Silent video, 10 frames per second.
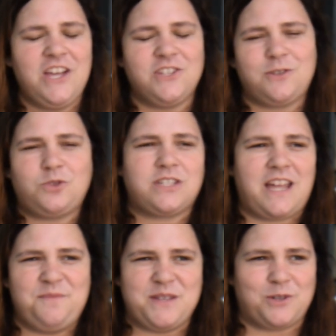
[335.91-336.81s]
So it was just
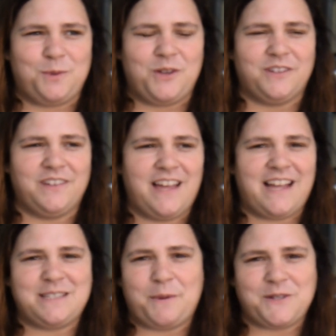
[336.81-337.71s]
kind of miserable. I
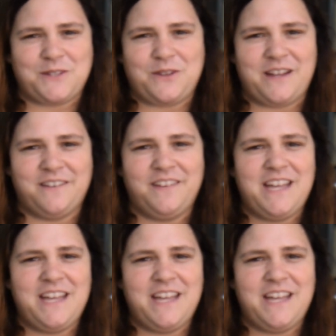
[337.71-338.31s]
got to Barcelona,